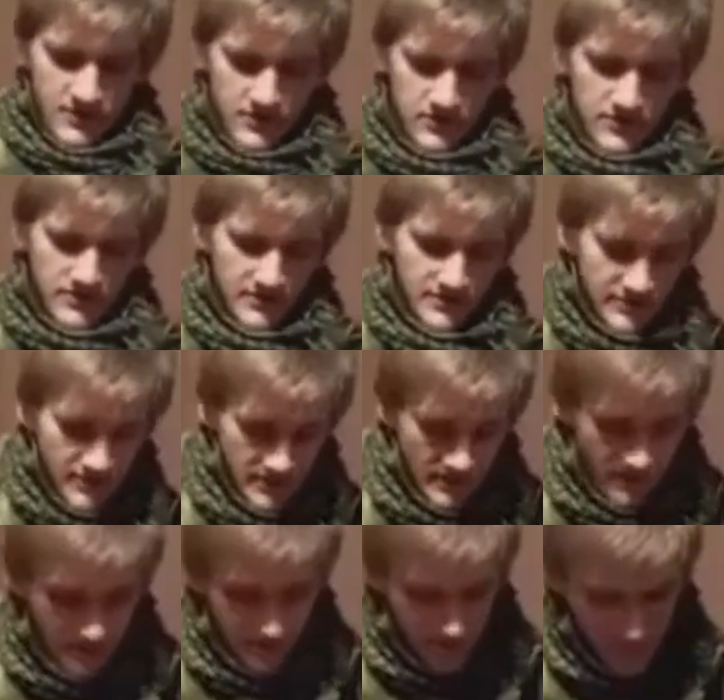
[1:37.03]
you can
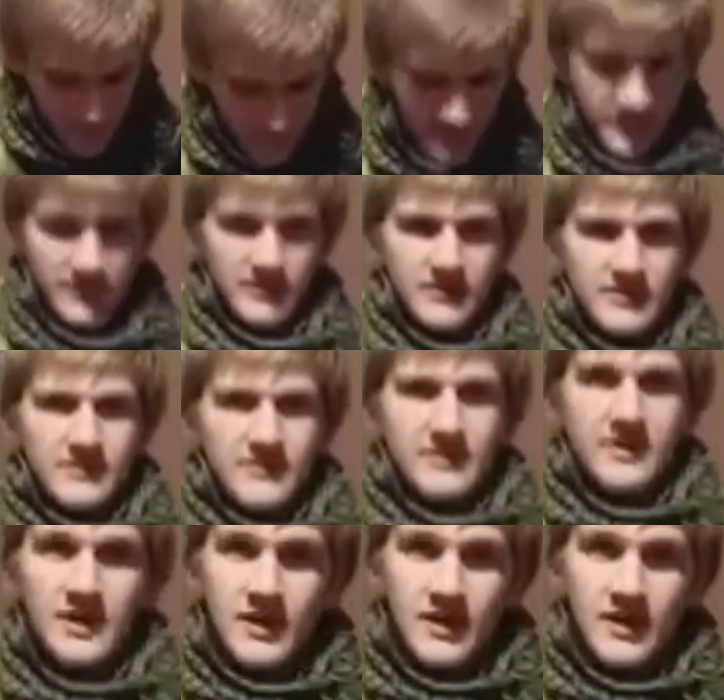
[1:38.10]
see, since it's